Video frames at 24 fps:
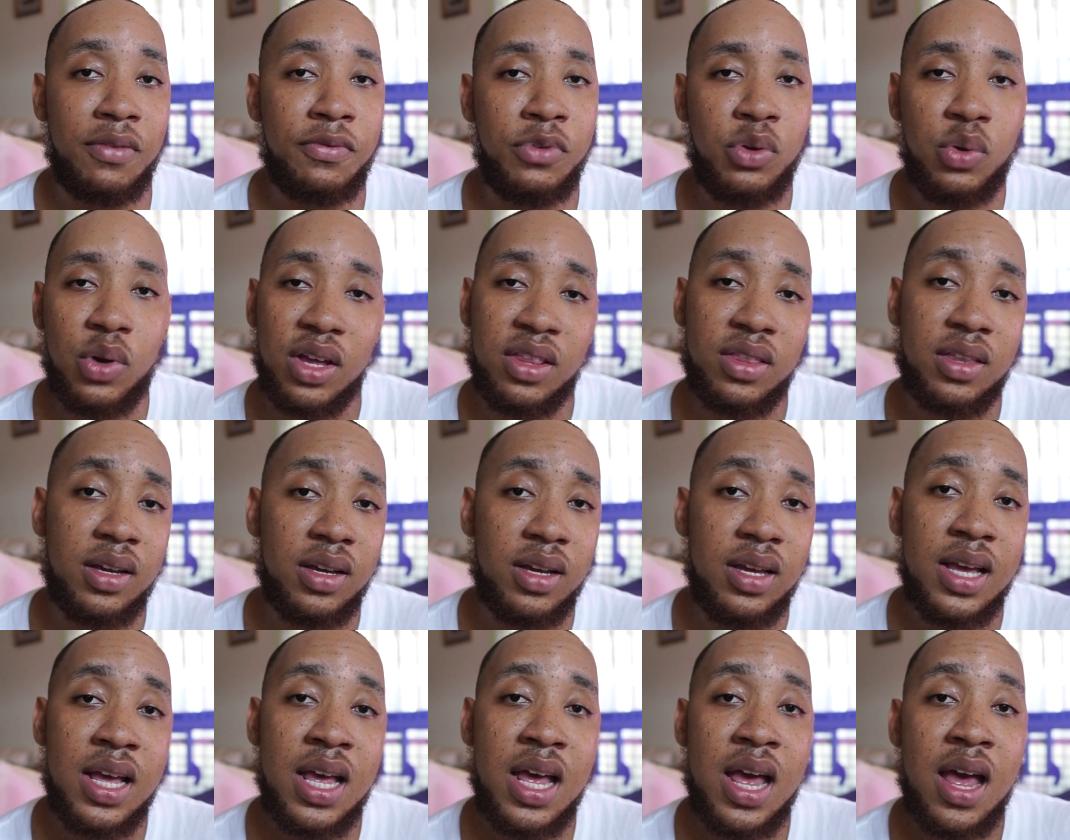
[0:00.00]
few
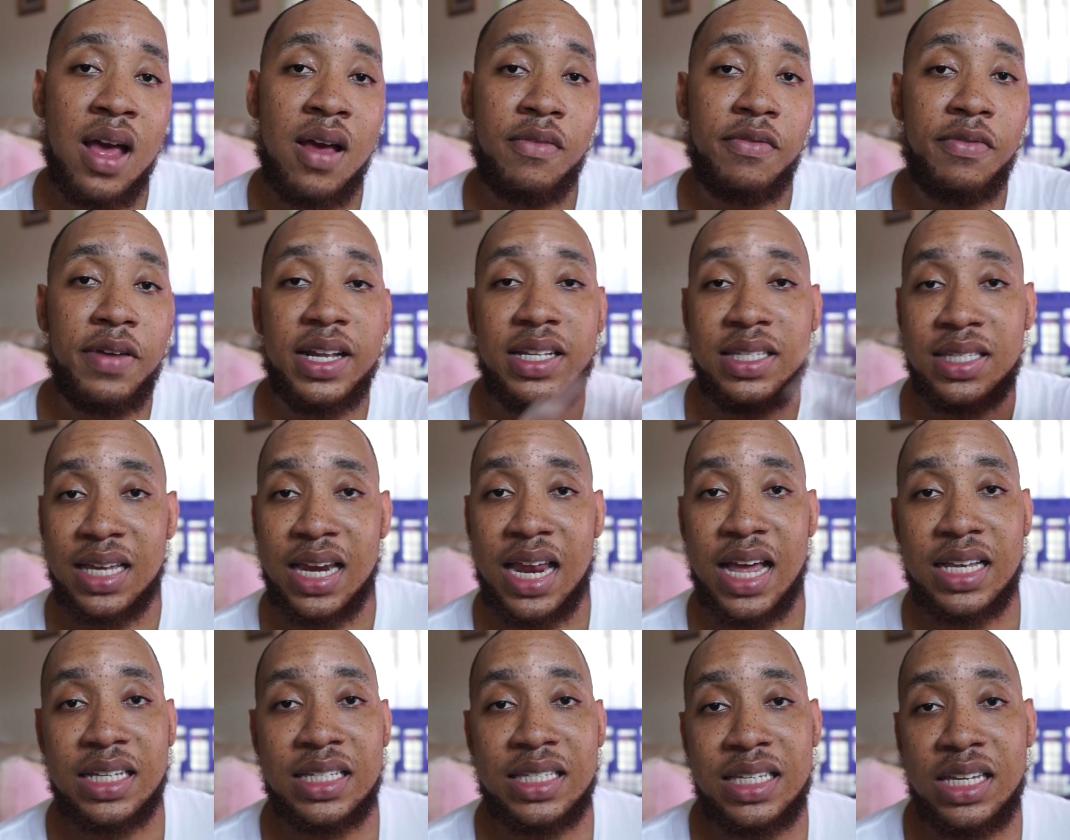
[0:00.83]
other vets that
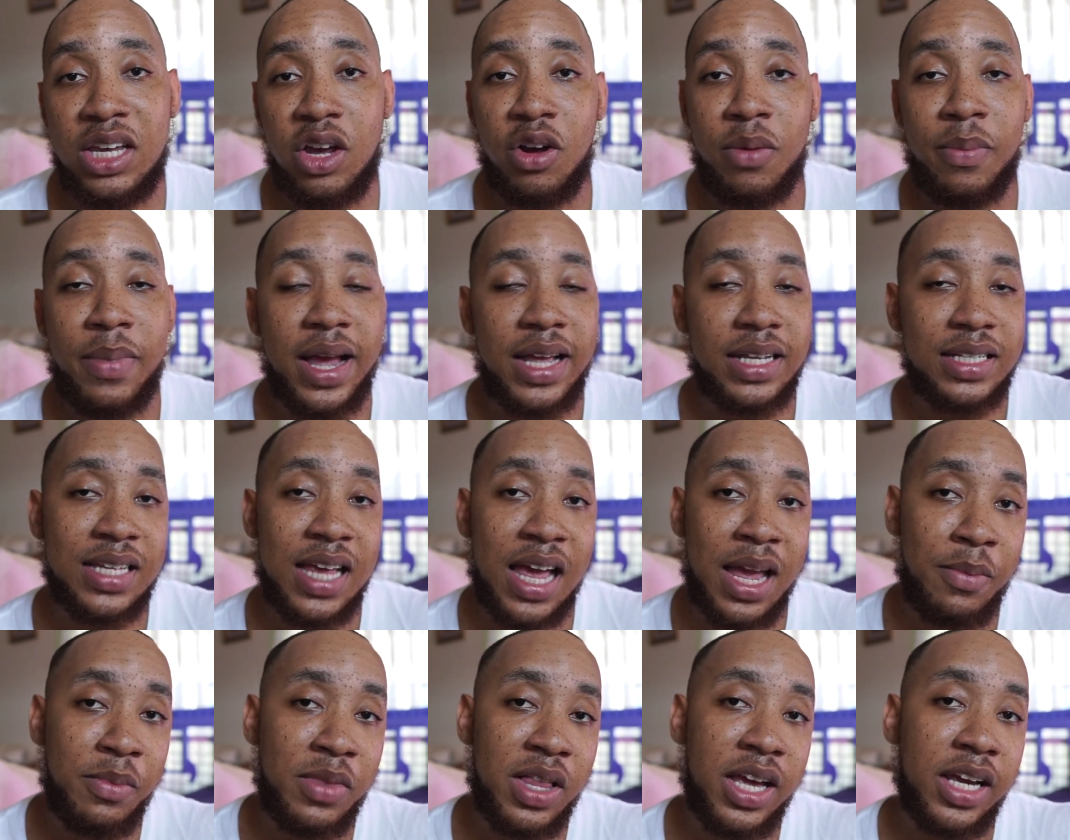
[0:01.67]
I see on my
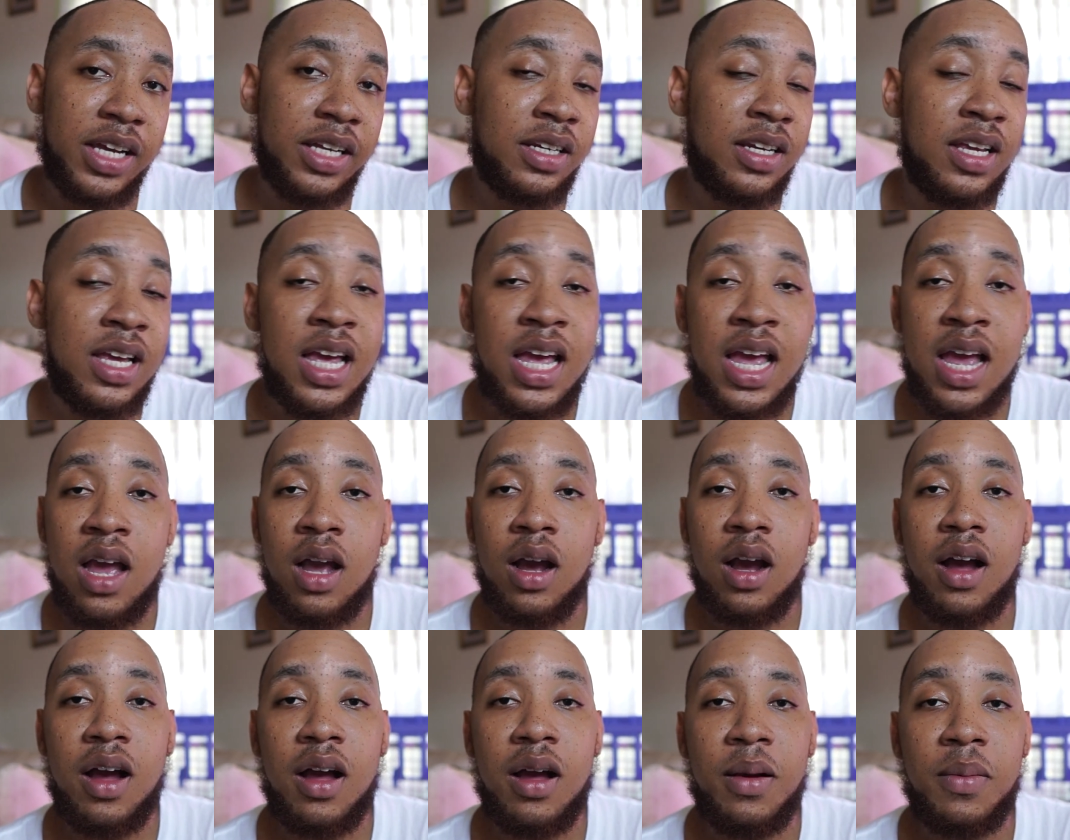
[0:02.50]
timeline,
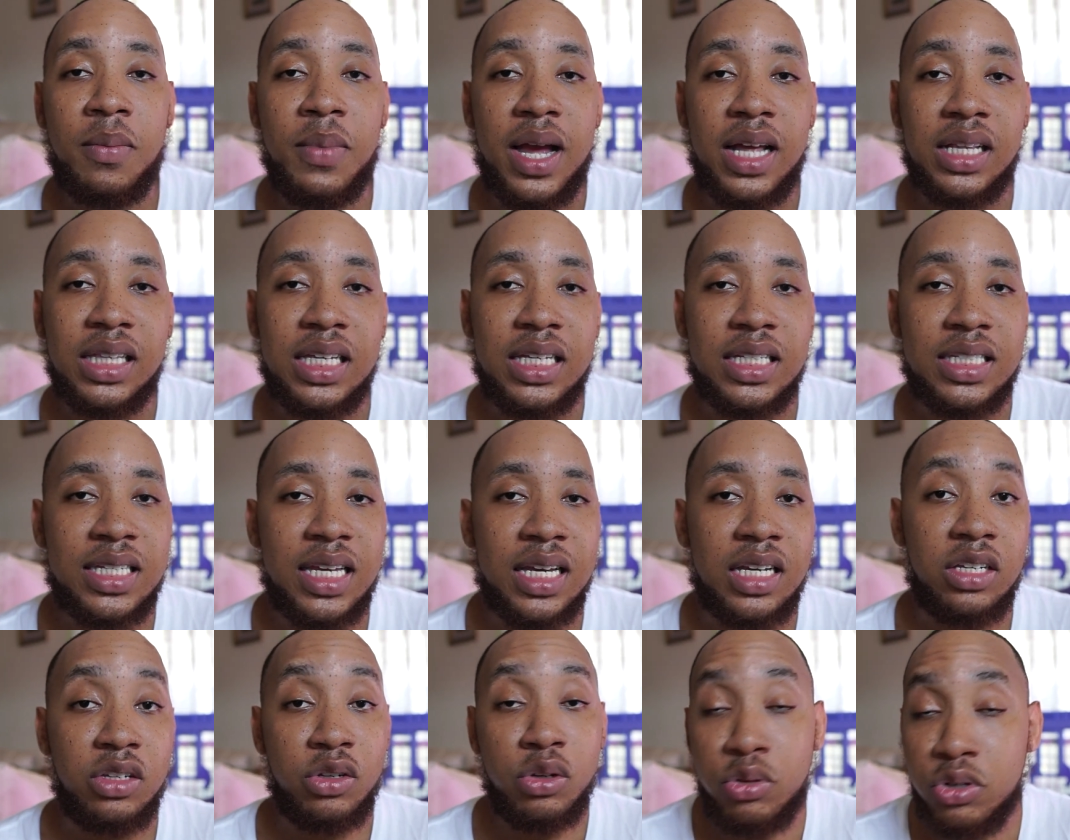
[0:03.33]
and they
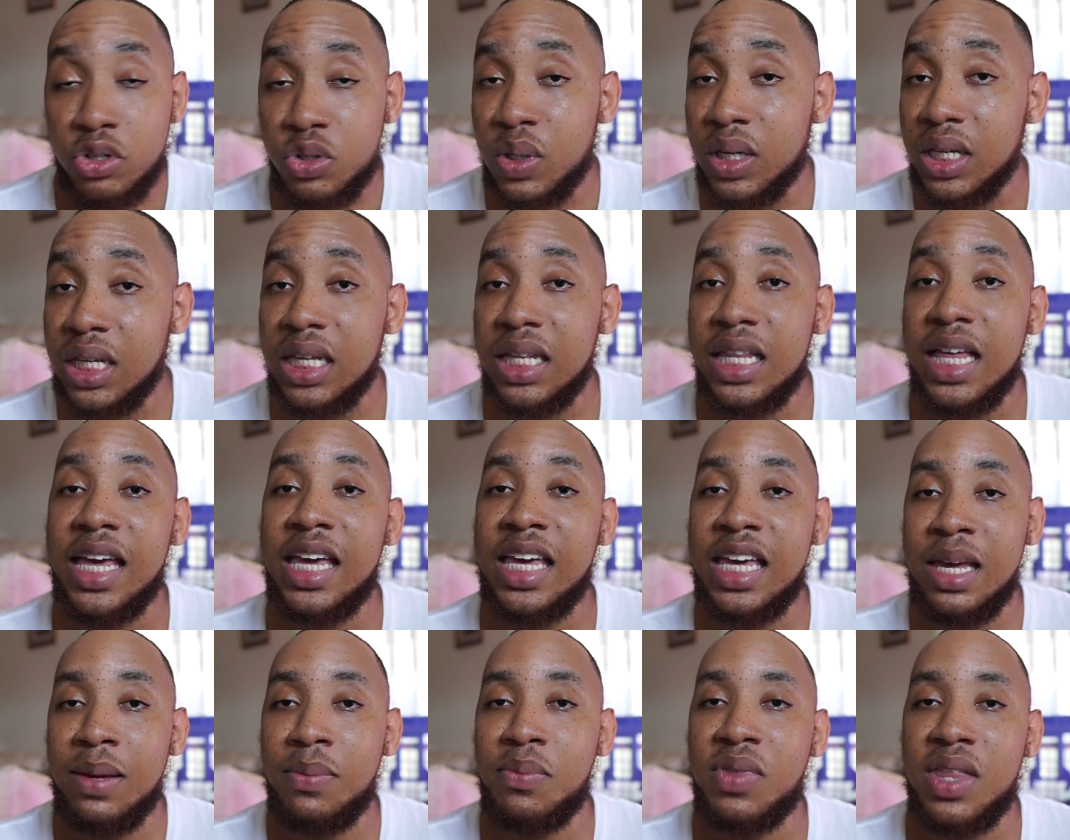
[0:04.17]
said usually they
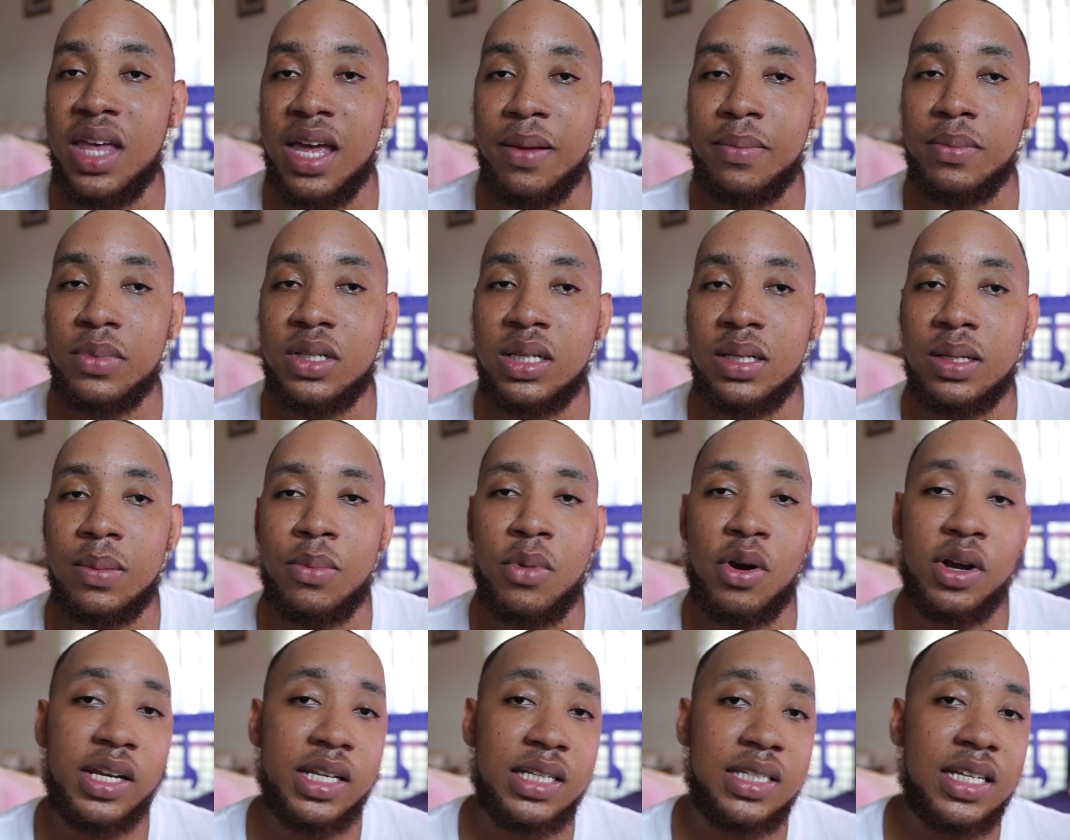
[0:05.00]
keep them to
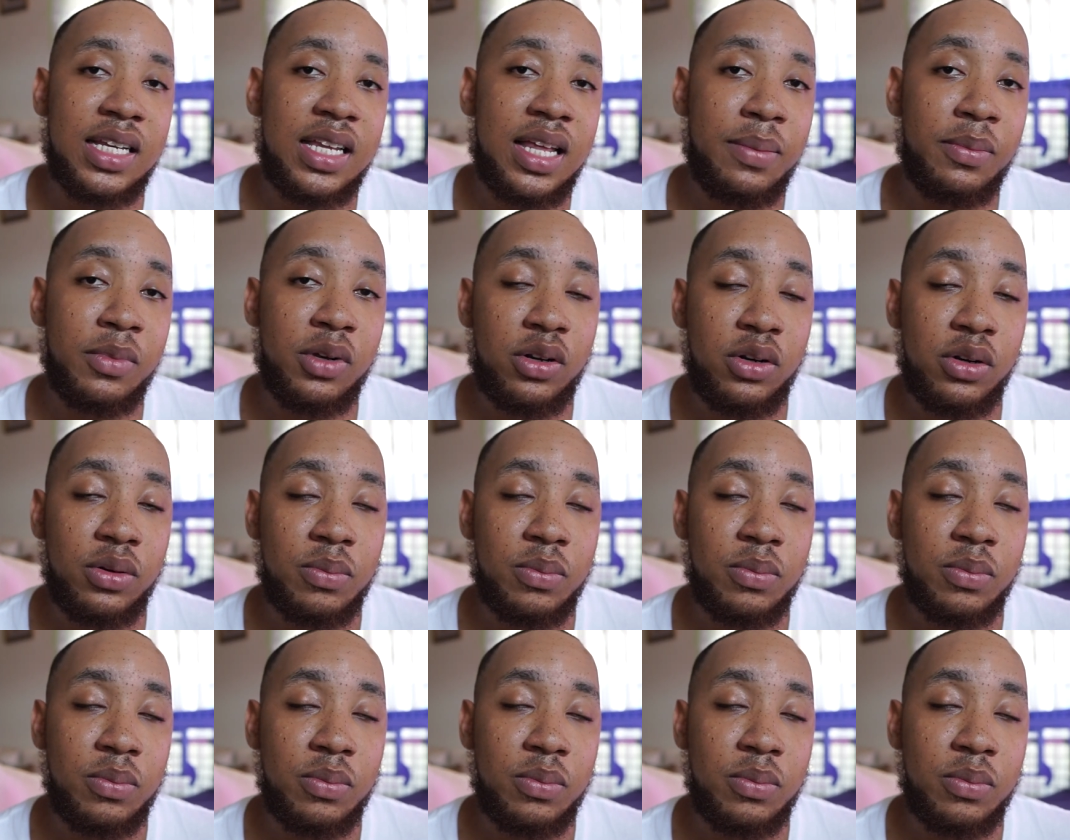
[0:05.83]
monitor them